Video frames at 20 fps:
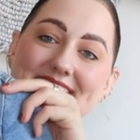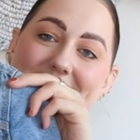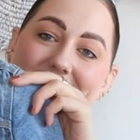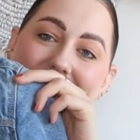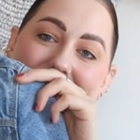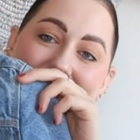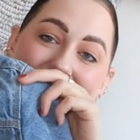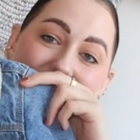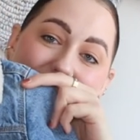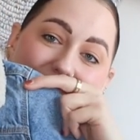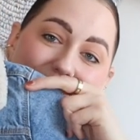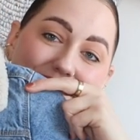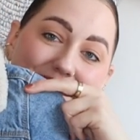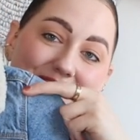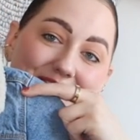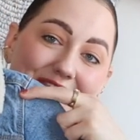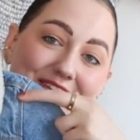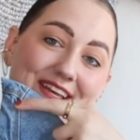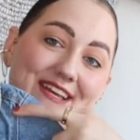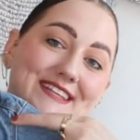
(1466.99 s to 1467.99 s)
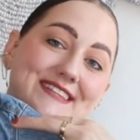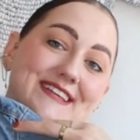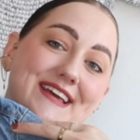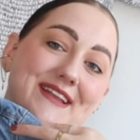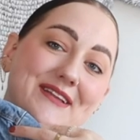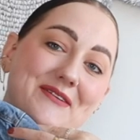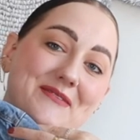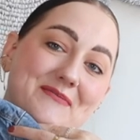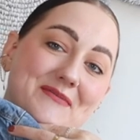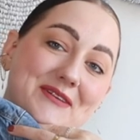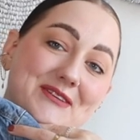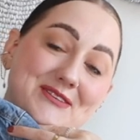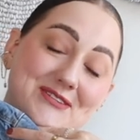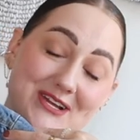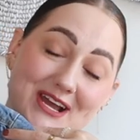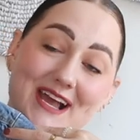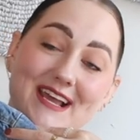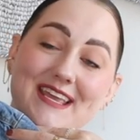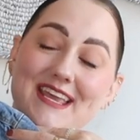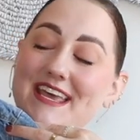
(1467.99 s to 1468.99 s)
this little denim
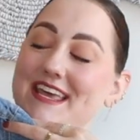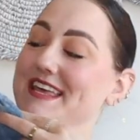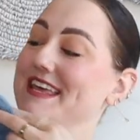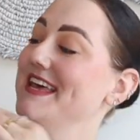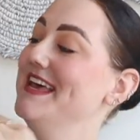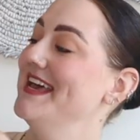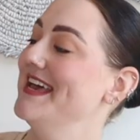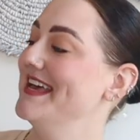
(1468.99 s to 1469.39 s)
jacket.